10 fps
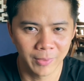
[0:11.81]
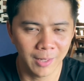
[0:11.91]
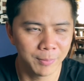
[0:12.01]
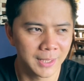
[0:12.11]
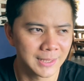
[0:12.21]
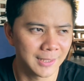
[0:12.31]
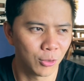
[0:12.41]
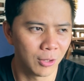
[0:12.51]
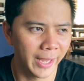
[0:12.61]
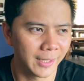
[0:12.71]
Not because I
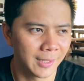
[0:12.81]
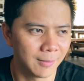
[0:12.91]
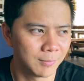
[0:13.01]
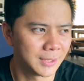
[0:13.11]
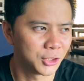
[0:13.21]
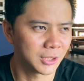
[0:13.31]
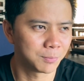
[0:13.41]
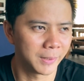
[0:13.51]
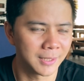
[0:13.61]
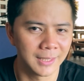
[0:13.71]
don't like them. It's
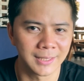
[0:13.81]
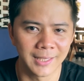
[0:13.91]
just because